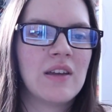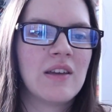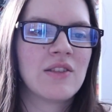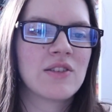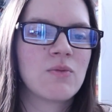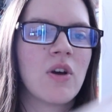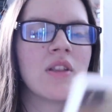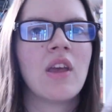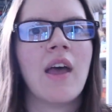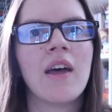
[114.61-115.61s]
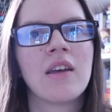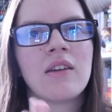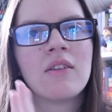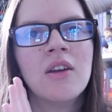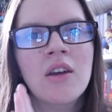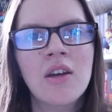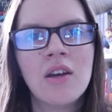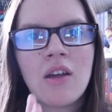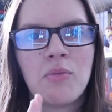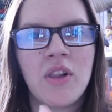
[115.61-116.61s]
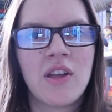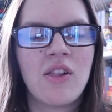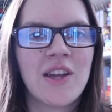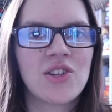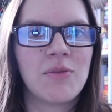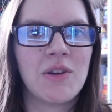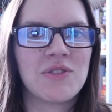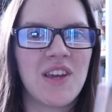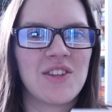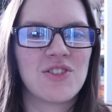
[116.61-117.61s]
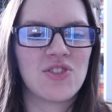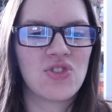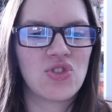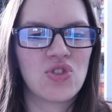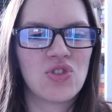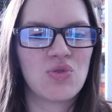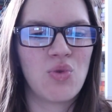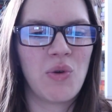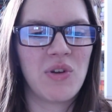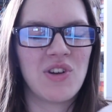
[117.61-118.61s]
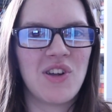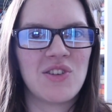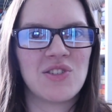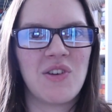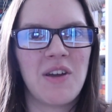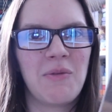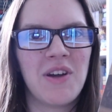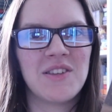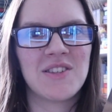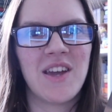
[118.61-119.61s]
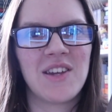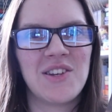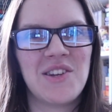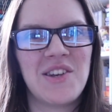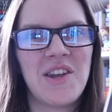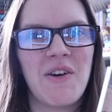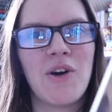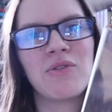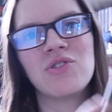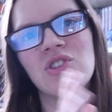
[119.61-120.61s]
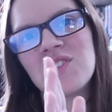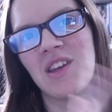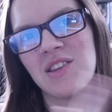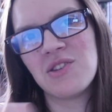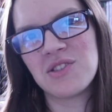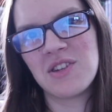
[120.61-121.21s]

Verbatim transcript: get this one. They had a complete collection, but it was like $21, so I was like, no, I'll just get those